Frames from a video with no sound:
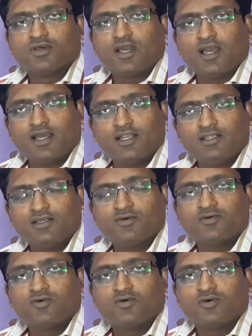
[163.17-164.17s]
And
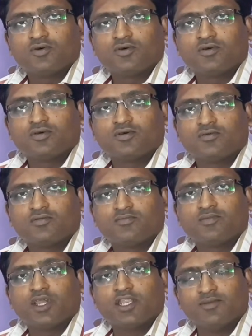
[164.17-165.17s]

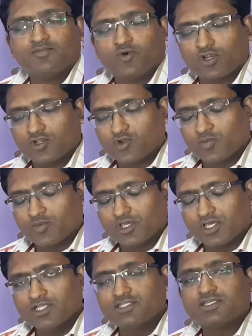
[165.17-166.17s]
very important topic
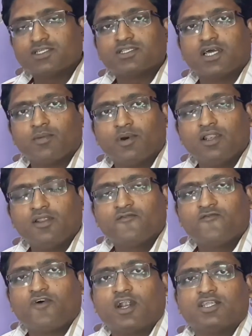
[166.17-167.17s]
is double
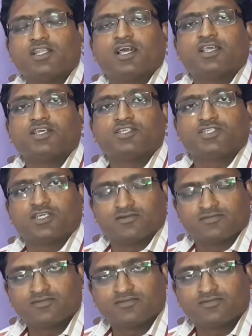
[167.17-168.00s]
fertilization.